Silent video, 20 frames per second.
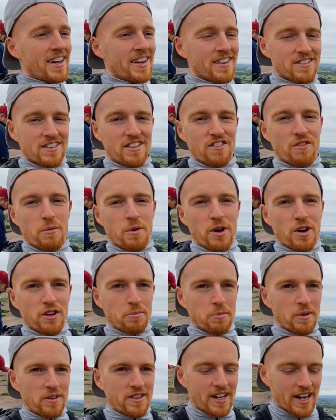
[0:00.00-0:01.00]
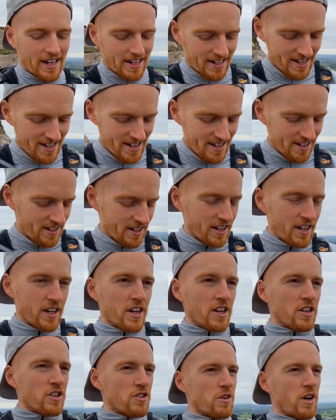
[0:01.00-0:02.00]
It's even worse, but today,
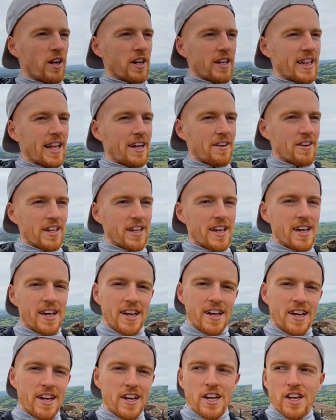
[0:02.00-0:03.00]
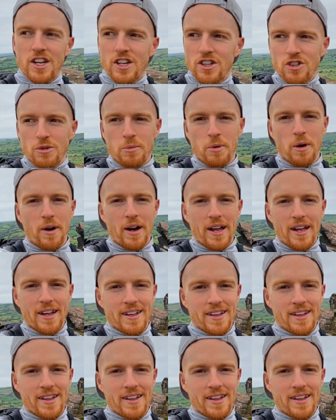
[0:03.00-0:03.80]
dry, cloudy, should be all right.